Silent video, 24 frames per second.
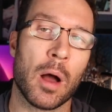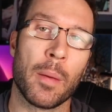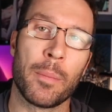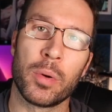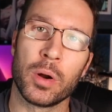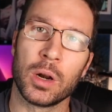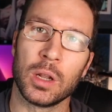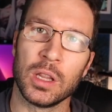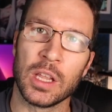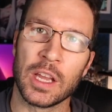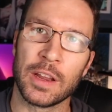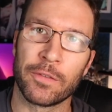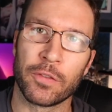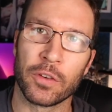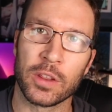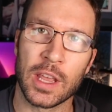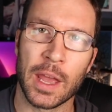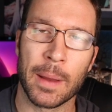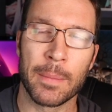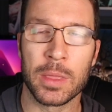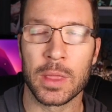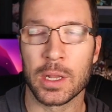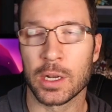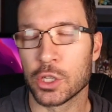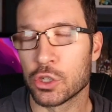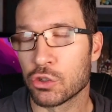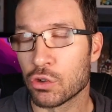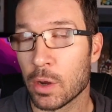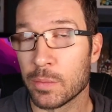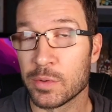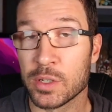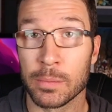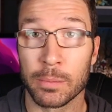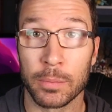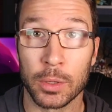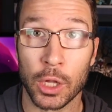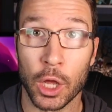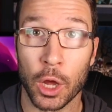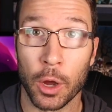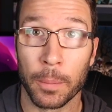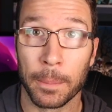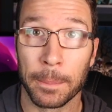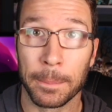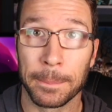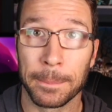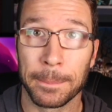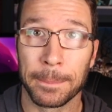I'll put a link for them in the description below.